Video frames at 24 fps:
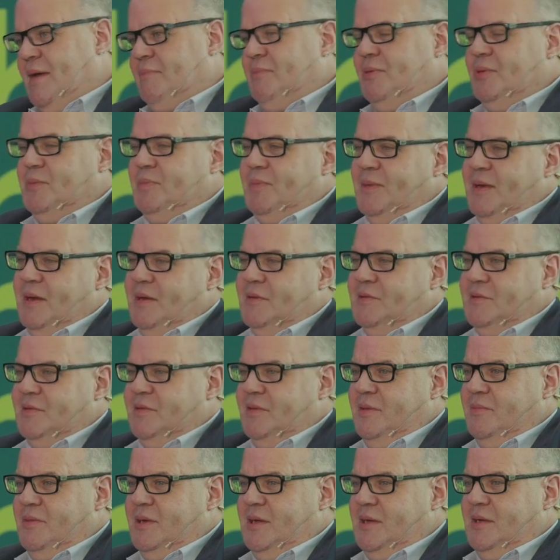Apple Plus are
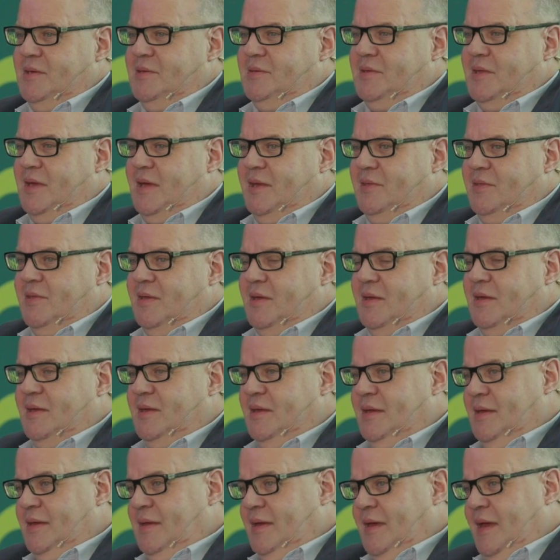the worst, I think,
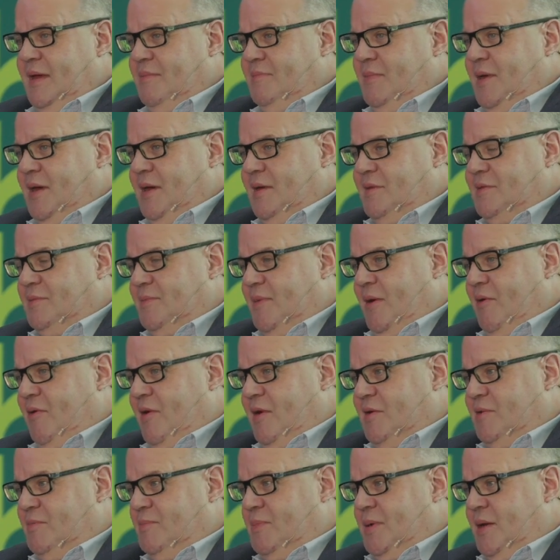in my
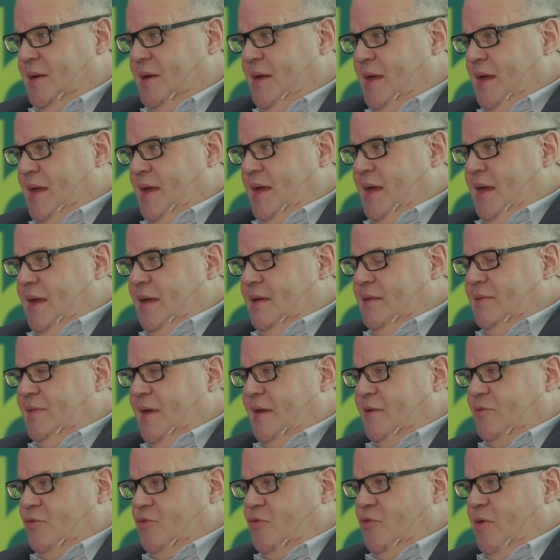experience, but
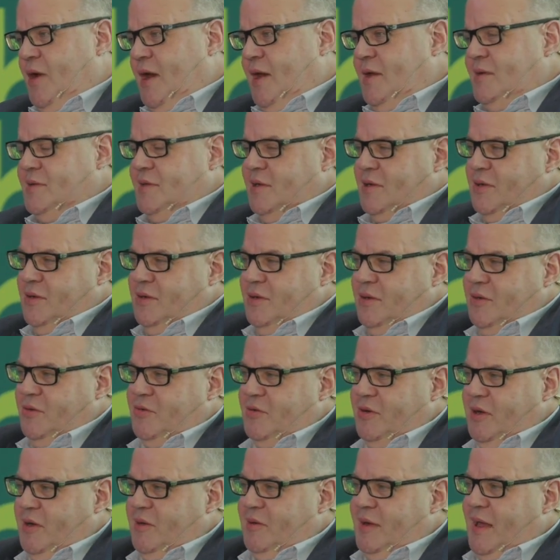they try to
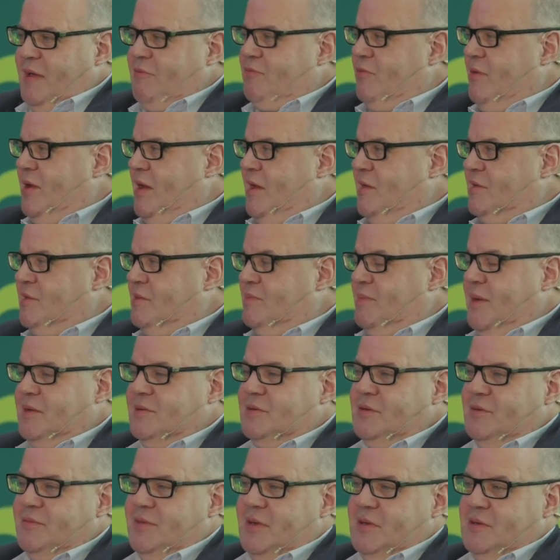control every
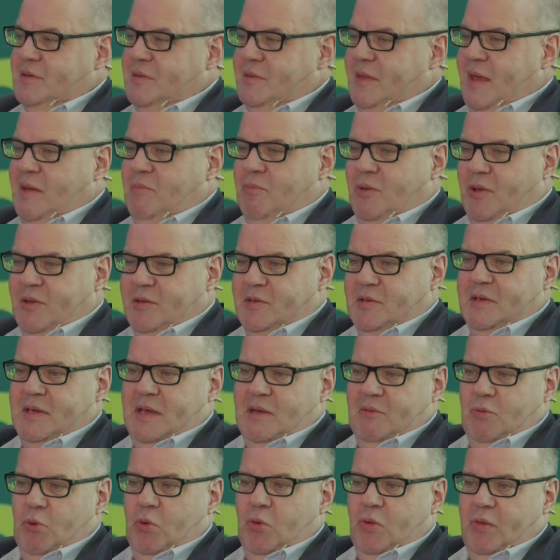aspect of it, and they want to
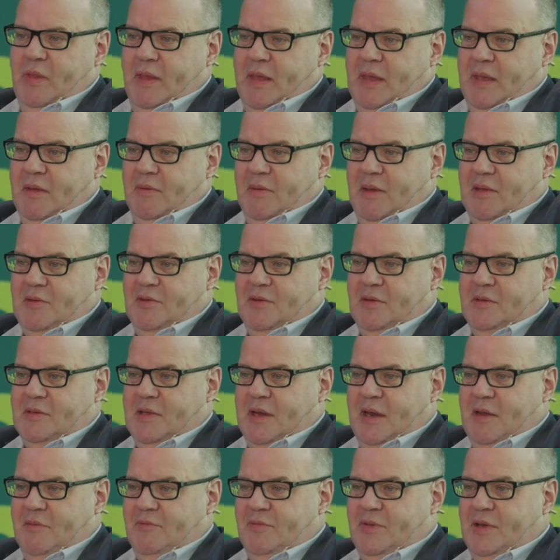know all the questions
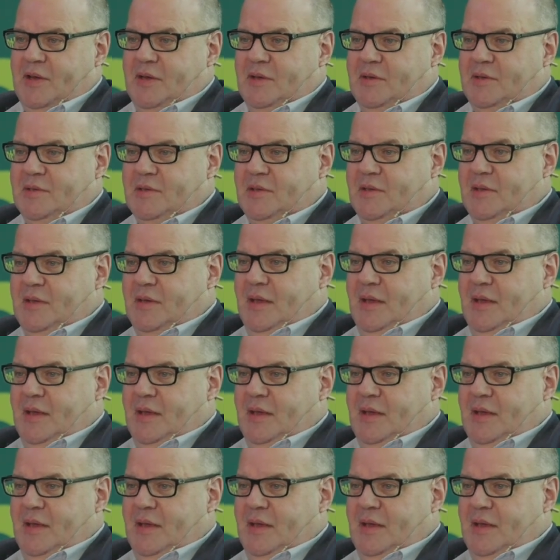in advance.